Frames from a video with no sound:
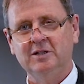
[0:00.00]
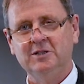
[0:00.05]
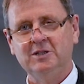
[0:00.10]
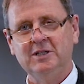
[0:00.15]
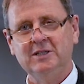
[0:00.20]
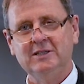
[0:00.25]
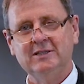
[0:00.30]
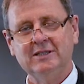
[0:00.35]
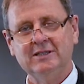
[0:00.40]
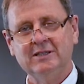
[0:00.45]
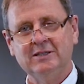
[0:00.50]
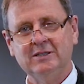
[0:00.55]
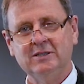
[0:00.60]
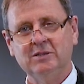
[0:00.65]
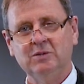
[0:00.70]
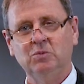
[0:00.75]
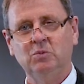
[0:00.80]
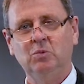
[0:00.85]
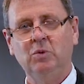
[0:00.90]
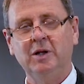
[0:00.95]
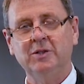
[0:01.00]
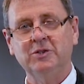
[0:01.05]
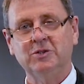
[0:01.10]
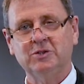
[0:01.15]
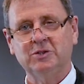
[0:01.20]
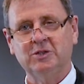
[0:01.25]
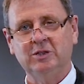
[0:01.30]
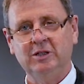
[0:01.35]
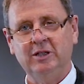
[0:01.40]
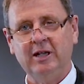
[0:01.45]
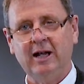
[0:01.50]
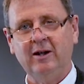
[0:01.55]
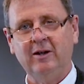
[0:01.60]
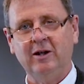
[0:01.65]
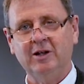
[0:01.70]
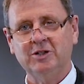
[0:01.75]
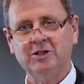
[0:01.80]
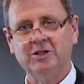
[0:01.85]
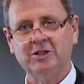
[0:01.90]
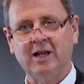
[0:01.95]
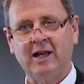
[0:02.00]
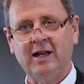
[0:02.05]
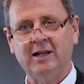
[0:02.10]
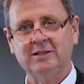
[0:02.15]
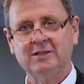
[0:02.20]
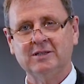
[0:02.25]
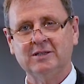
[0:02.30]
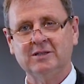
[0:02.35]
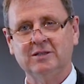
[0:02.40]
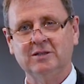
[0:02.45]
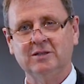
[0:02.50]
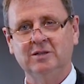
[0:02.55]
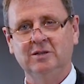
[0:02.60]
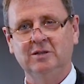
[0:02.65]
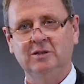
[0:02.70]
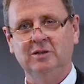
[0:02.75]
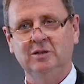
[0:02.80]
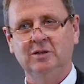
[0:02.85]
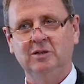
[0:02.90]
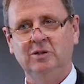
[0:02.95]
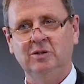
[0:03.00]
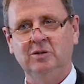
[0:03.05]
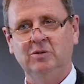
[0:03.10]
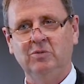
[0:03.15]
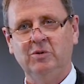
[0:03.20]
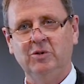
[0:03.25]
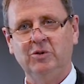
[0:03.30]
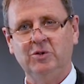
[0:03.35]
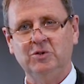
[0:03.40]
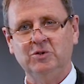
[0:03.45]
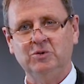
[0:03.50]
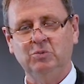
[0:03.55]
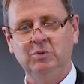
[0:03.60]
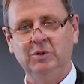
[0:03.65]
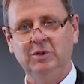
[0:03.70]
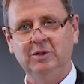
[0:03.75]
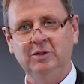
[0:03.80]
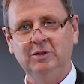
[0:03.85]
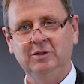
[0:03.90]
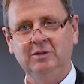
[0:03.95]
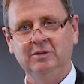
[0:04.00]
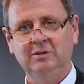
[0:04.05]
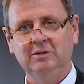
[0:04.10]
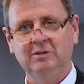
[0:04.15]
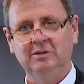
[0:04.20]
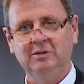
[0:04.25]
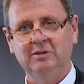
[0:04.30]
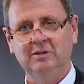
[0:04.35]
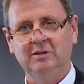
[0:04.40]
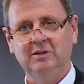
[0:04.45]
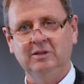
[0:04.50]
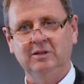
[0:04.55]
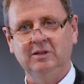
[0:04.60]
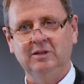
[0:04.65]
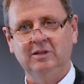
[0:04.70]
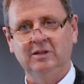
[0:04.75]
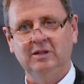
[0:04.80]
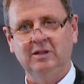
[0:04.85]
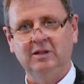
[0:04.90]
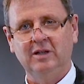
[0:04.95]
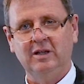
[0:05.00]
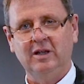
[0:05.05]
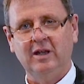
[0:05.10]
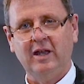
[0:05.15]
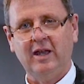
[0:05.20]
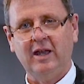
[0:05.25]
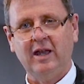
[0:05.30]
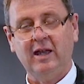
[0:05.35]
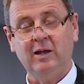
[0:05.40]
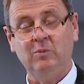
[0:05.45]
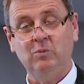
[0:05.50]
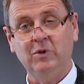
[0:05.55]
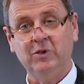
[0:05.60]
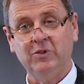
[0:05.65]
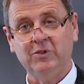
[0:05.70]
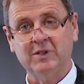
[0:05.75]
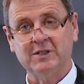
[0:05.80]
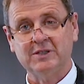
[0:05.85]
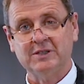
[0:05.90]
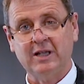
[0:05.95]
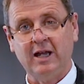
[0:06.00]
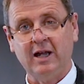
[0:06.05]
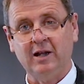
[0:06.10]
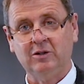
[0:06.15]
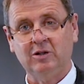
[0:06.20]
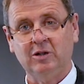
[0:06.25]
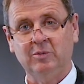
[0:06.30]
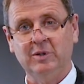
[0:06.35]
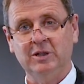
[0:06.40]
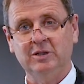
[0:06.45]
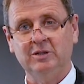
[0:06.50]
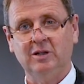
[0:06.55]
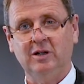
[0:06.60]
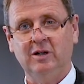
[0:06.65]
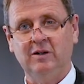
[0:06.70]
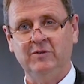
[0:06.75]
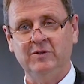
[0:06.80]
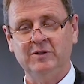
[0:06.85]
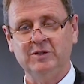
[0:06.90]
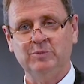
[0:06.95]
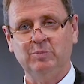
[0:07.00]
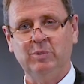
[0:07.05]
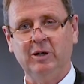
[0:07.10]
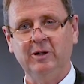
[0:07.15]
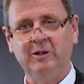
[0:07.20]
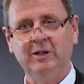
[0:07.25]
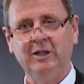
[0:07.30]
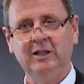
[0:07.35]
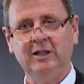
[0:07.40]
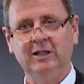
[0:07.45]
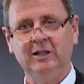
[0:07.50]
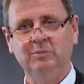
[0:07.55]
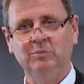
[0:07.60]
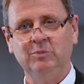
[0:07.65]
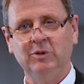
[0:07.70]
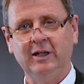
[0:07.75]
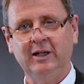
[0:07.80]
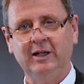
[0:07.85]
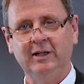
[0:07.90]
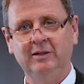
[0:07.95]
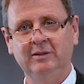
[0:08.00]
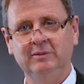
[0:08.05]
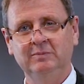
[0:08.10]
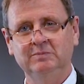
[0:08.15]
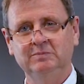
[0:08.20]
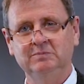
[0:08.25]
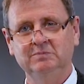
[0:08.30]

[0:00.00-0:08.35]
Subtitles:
Jesus wants to nourish us with his word and with the sacrament of his body and blood.